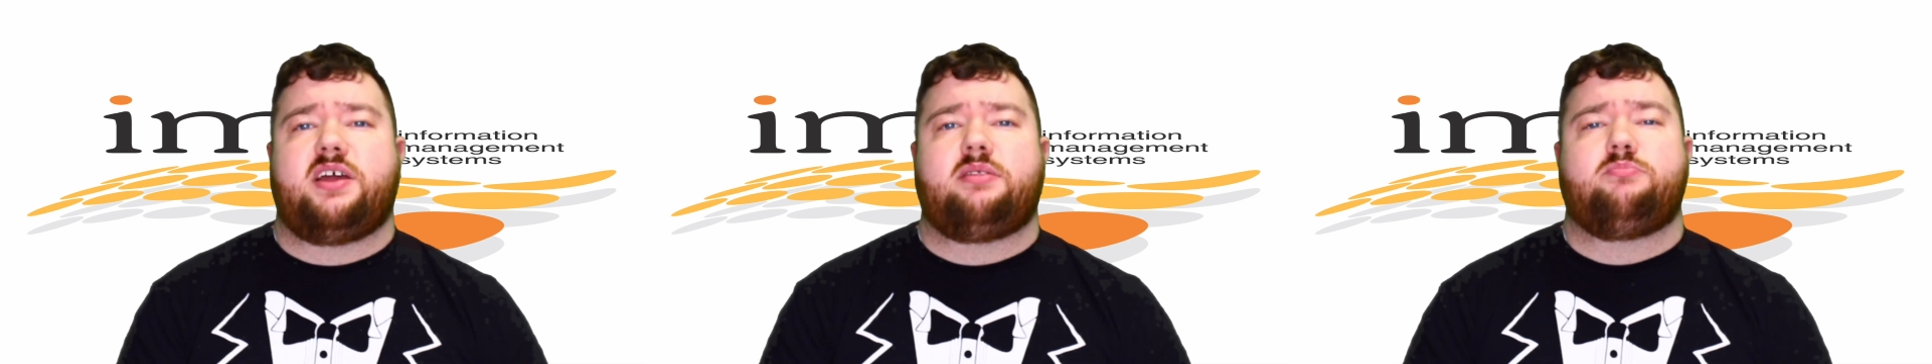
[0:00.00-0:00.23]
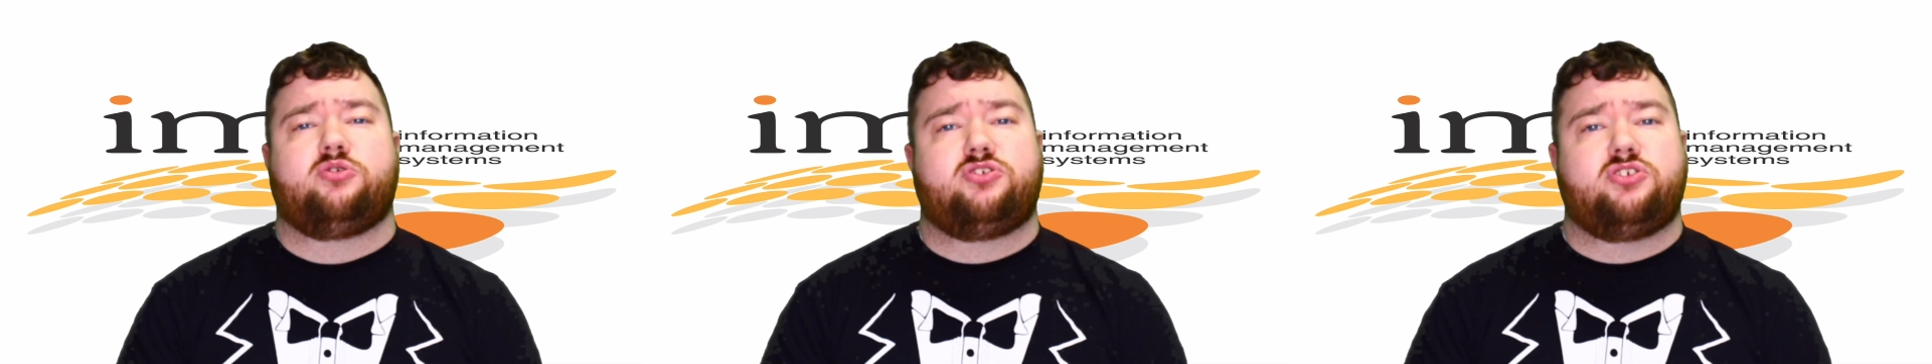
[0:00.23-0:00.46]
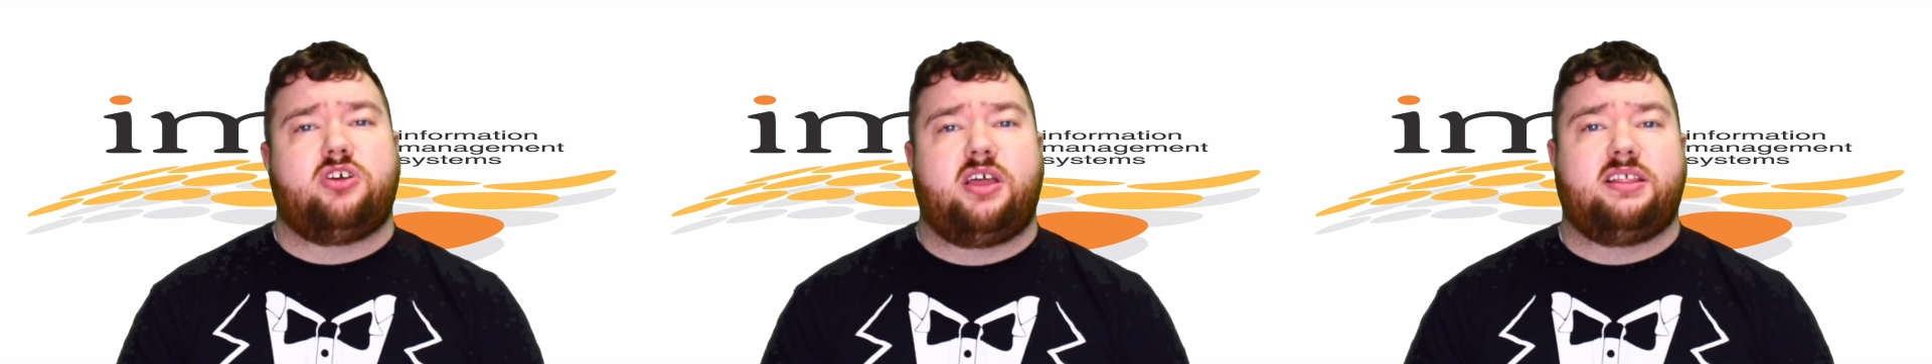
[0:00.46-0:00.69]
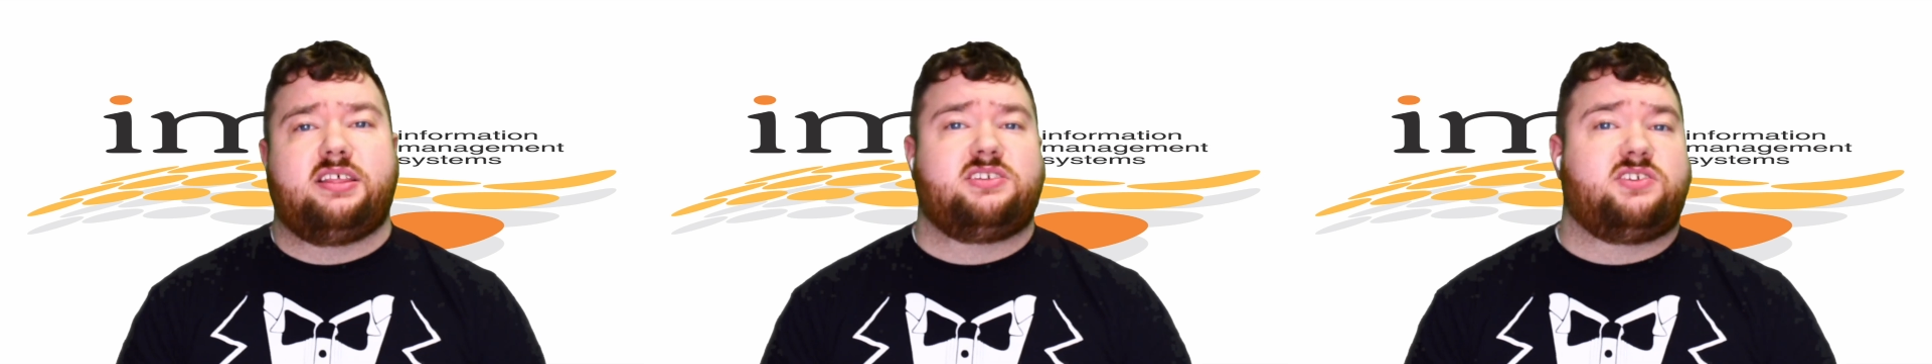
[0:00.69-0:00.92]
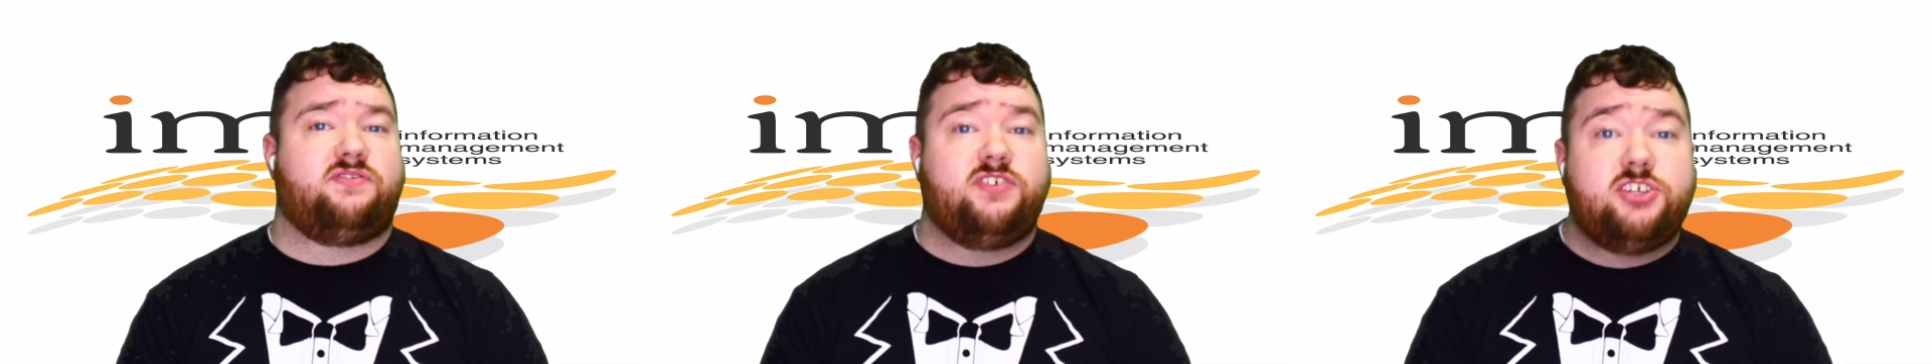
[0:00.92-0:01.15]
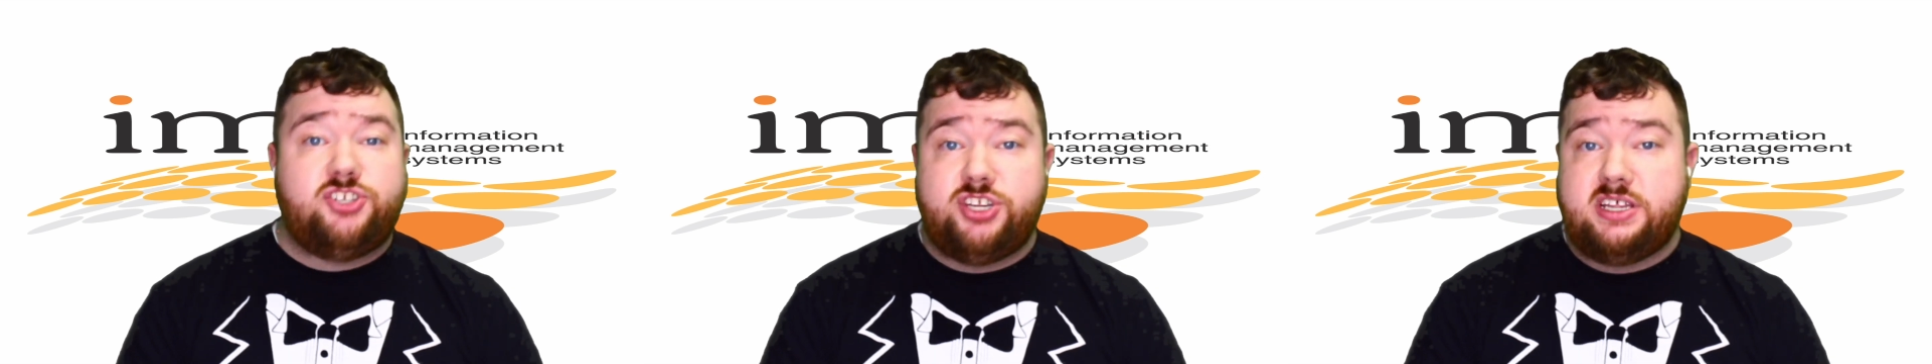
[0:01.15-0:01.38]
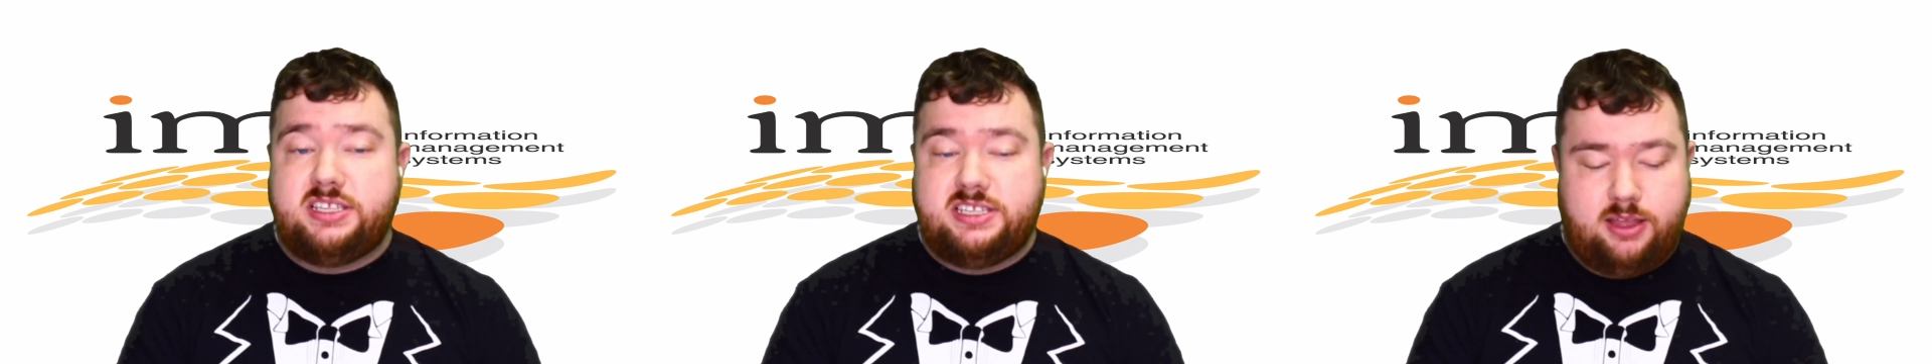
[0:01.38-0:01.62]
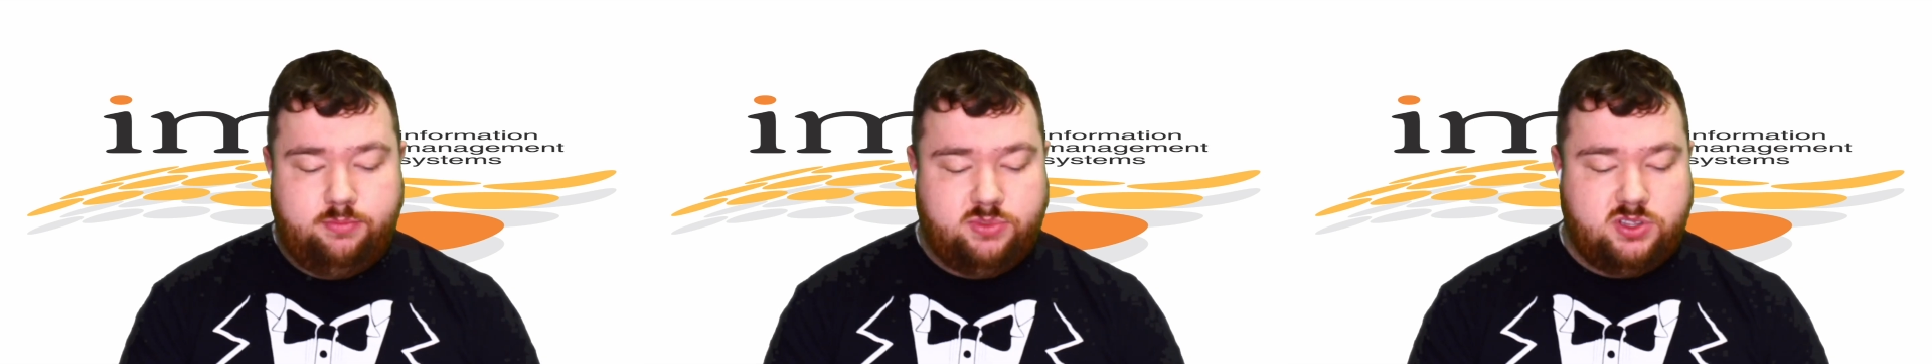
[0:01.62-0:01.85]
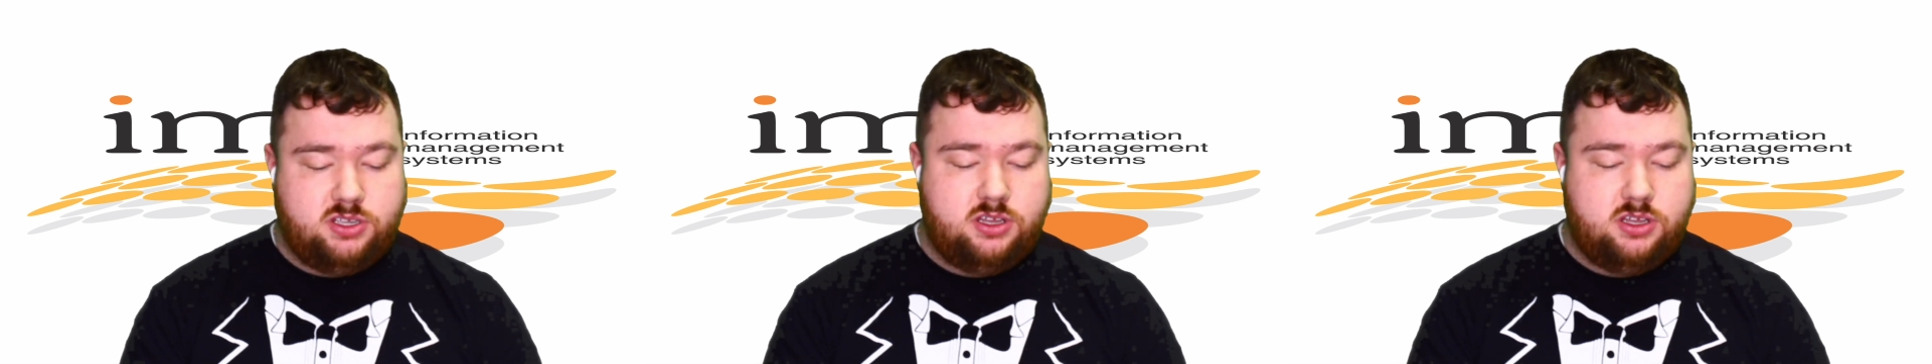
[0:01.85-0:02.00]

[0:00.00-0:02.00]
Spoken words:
that most likely is a phishing attempt.